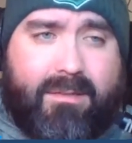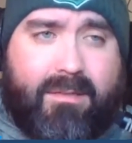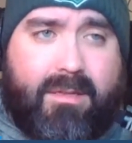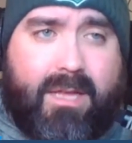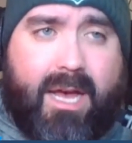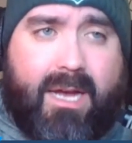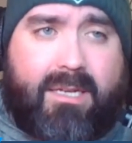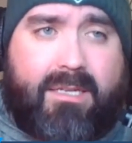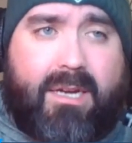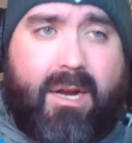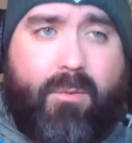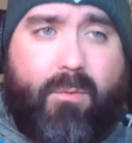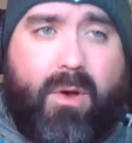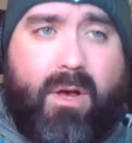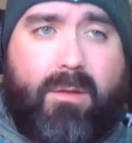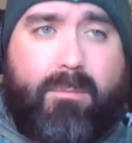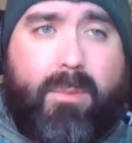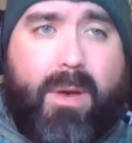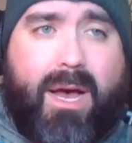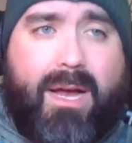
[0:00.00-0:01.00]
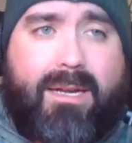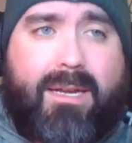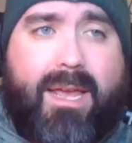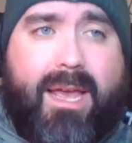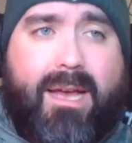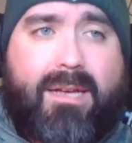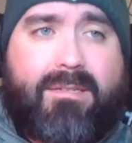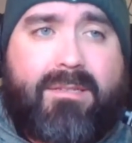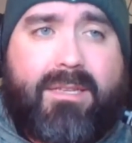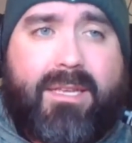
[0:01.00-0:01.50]
Locked On Wild
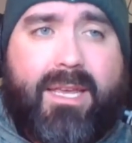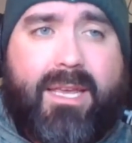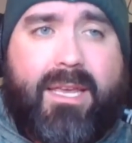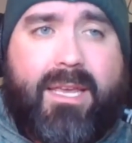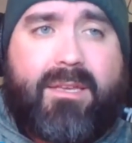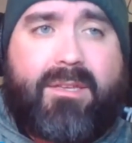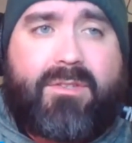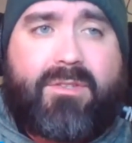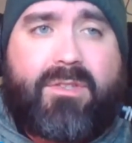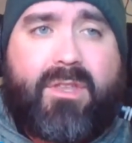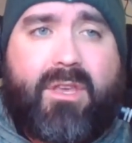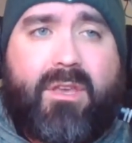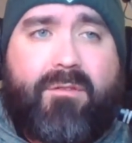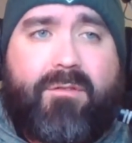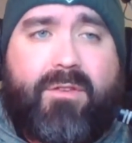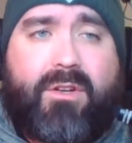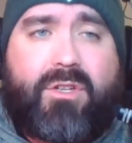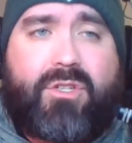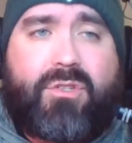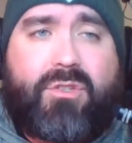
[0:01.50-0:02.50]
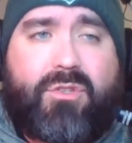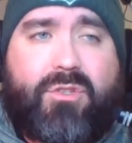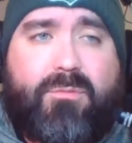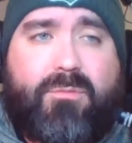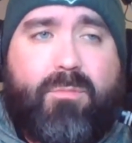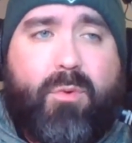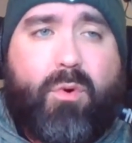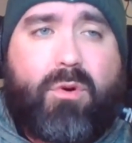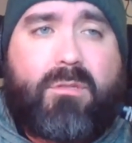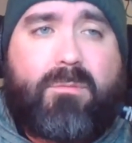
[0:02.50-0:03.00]
podcast is the official
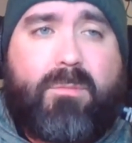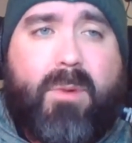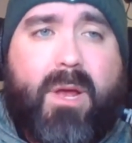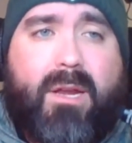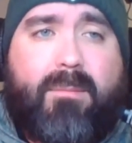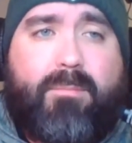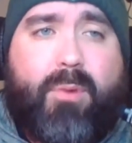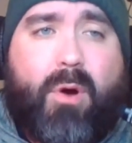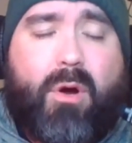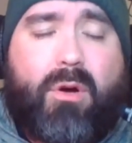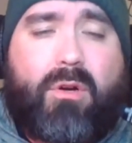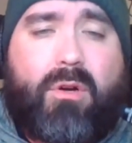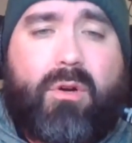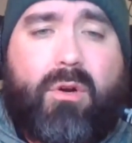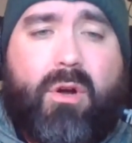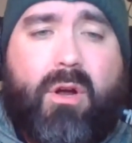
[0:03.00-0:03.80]
sports betting partner